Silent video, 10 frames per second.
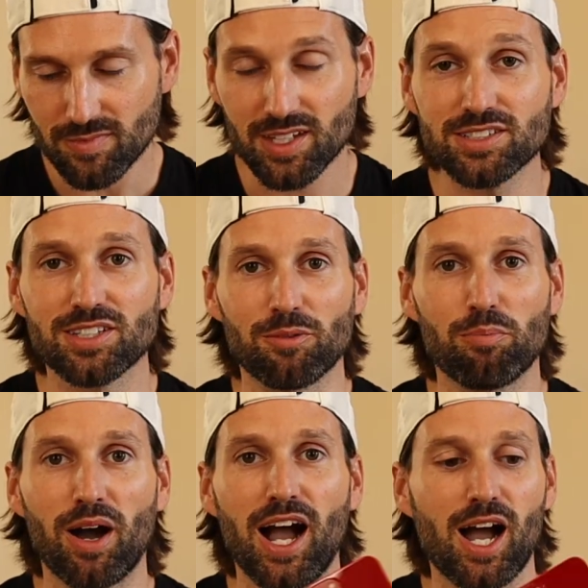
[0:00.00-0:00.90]
this thing
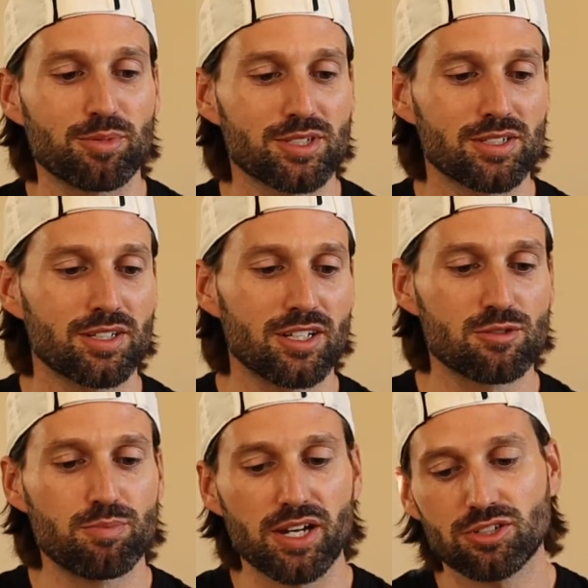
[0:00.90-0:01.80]
pops,
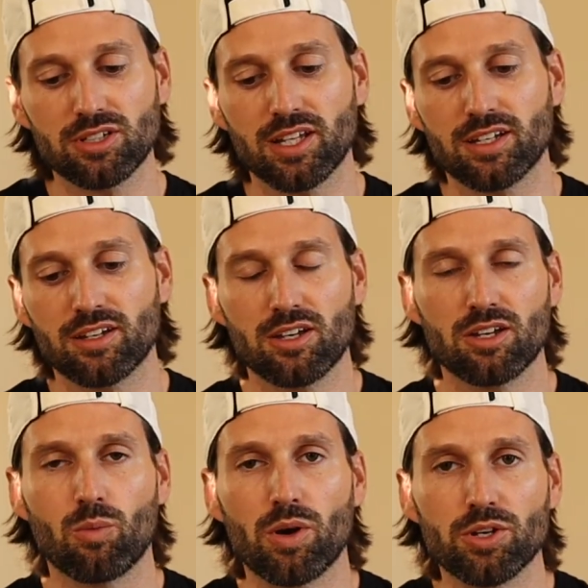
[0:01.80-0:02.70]
especially like
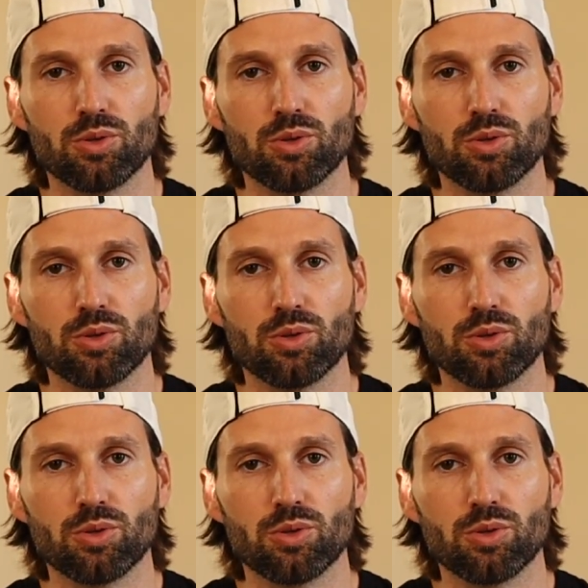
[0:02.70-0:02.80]
when you